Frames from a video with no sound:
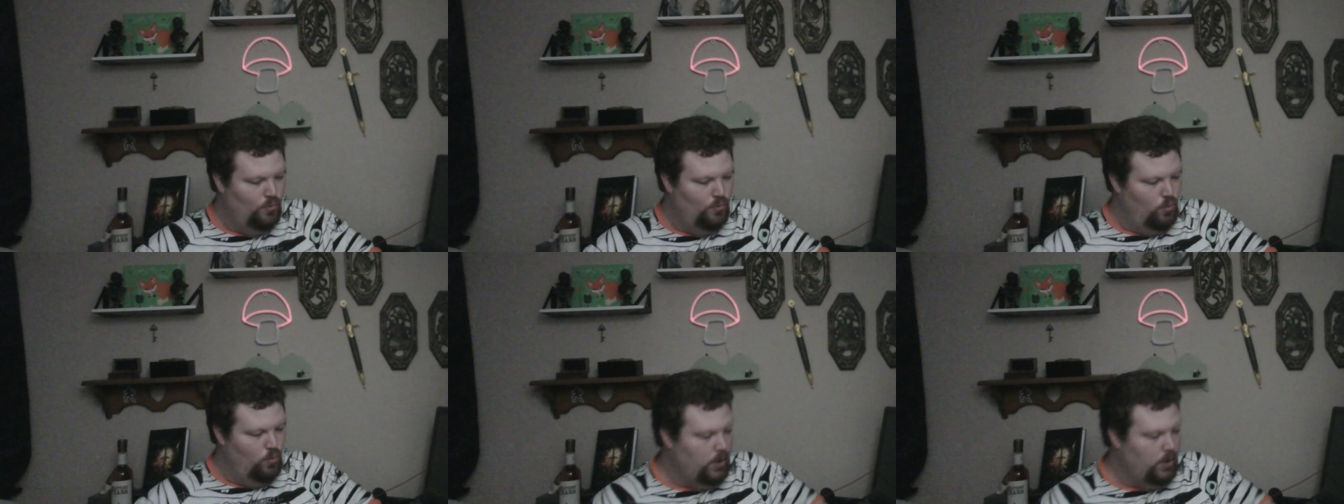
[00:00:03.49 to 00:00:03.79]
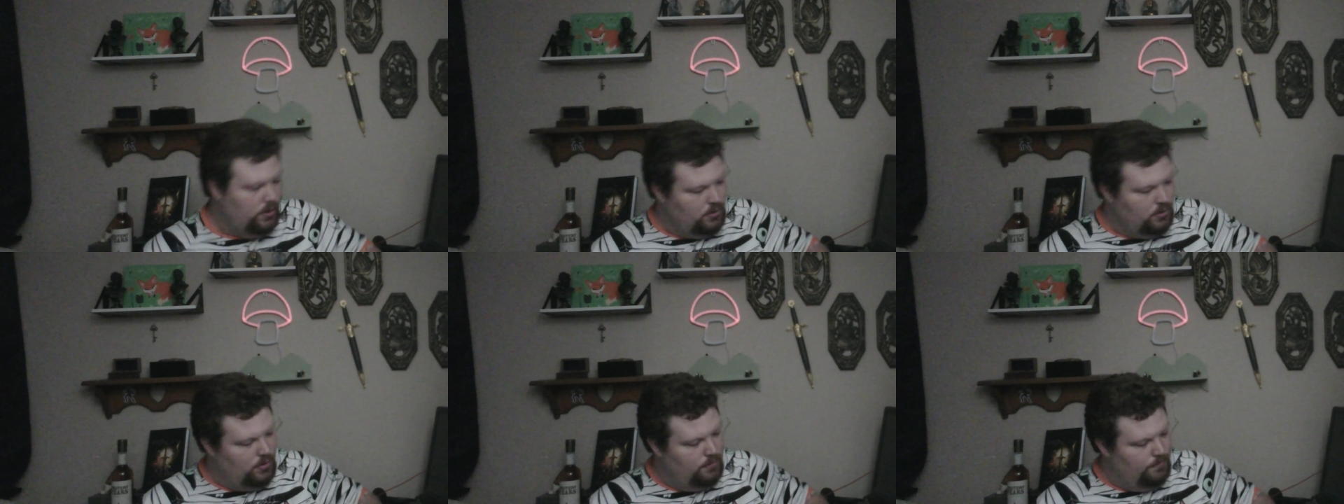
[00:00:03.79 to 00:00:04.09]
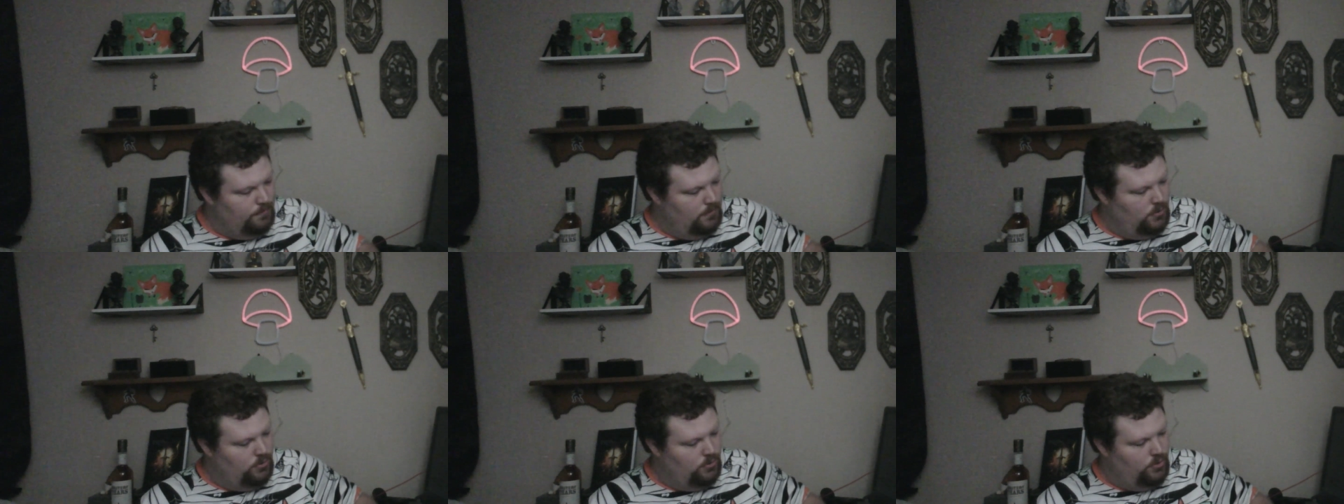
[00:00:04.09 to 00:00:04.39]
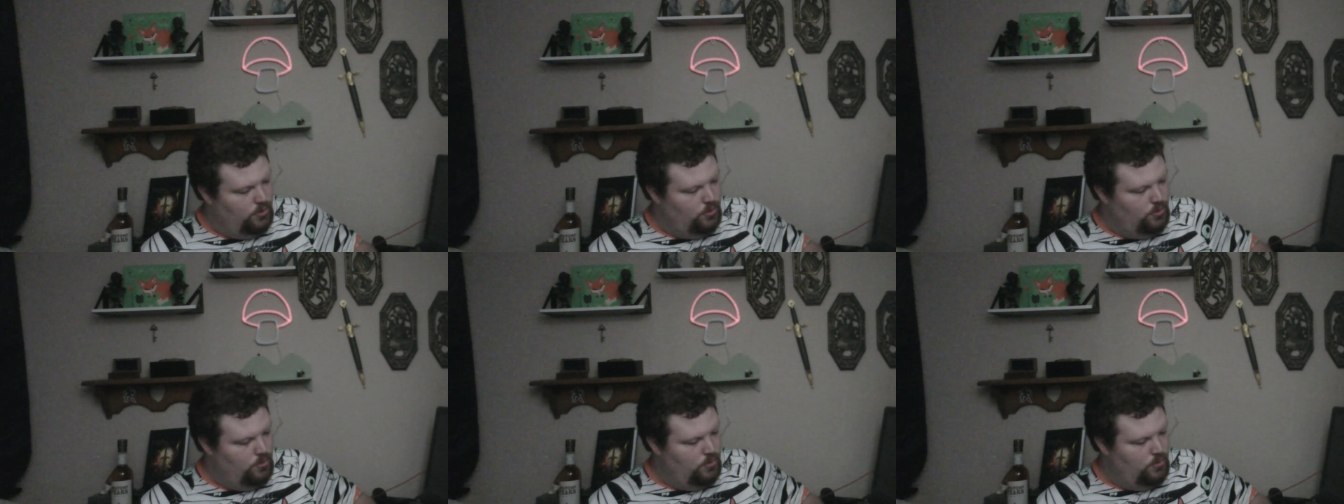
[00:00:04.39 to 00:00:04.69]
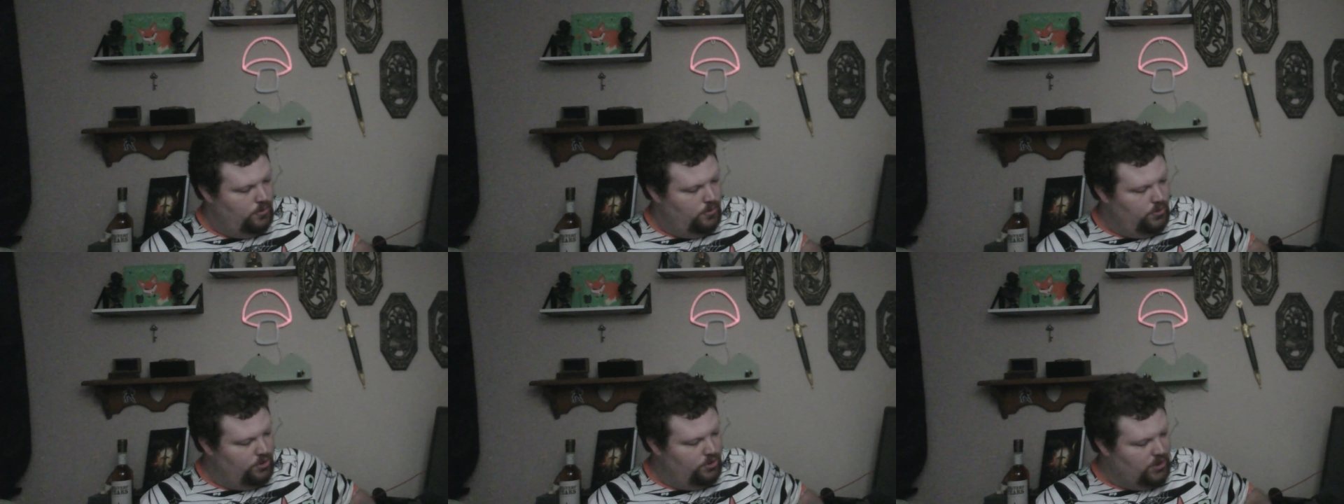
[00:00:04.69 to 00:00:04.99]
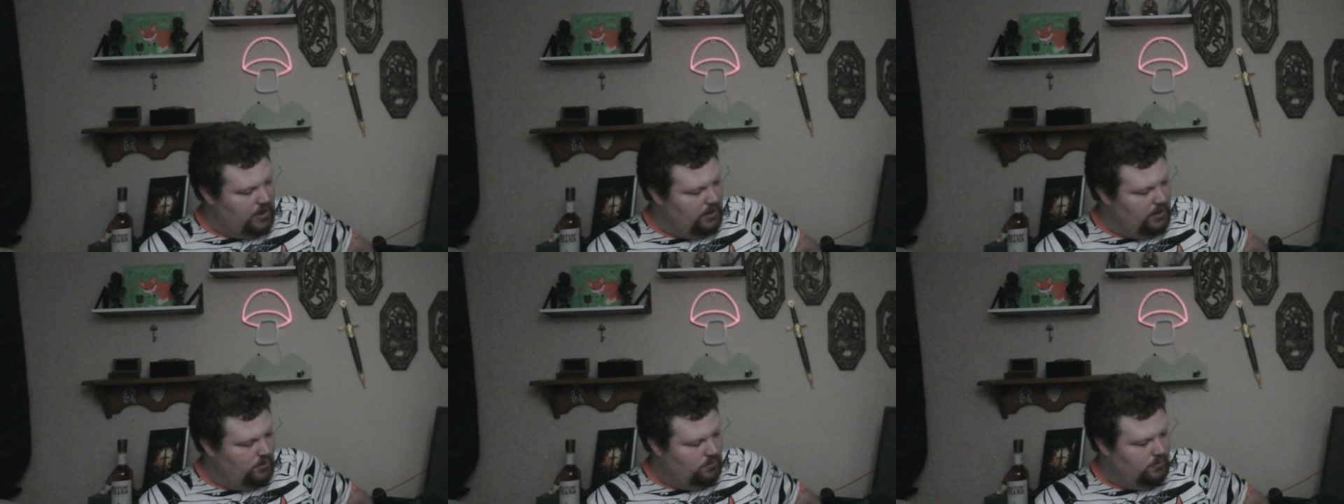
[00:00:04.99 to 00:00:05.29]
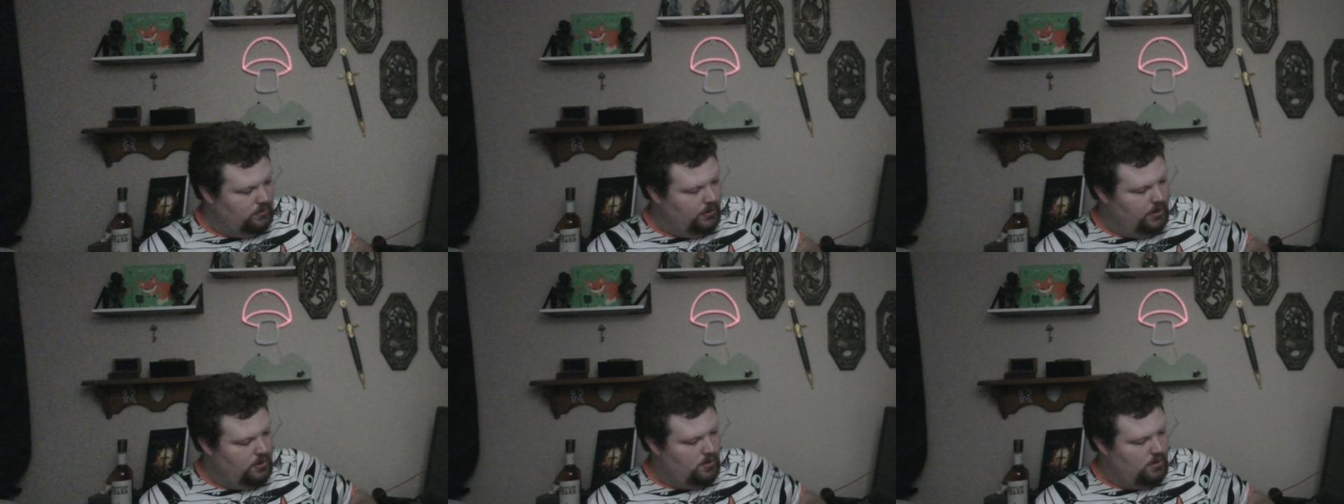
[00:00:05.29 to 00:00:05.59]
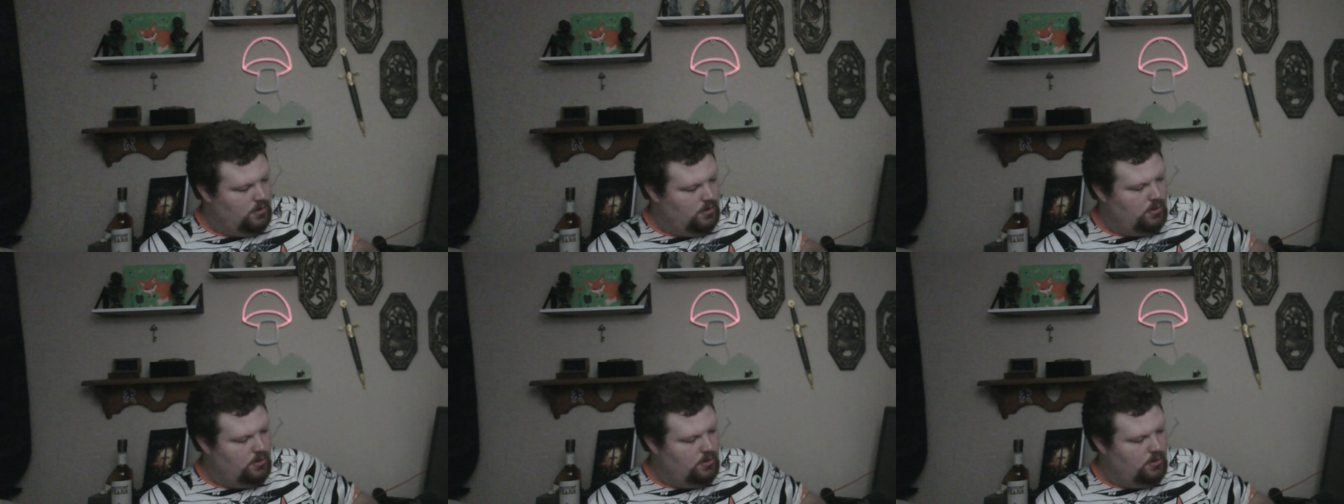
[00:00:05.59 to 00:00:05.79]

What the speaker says: welcome to the channel here.